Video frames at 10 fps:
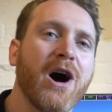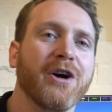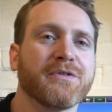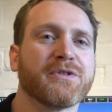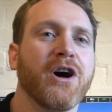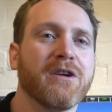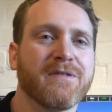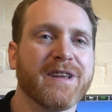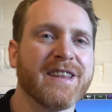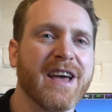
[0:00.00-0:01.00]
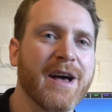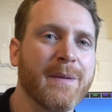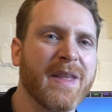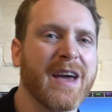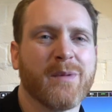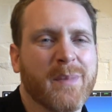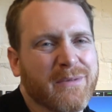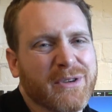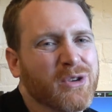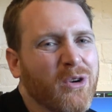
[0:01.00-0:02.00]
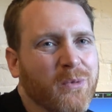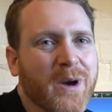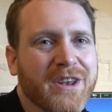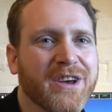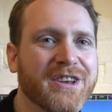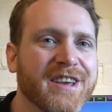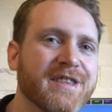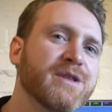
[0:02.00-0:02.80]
part of Skyfleet, and I'm a bit of a software nerd here,